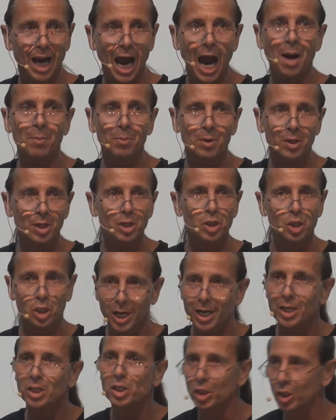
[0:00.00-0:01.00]
I'm going to
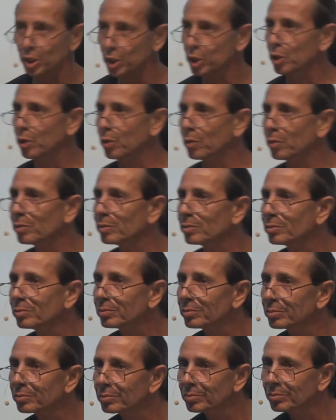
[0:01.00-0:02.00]
chasten you.
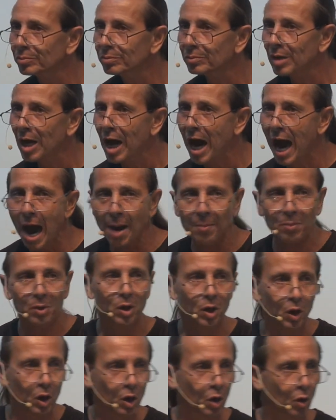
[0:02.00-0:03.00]
I'm going to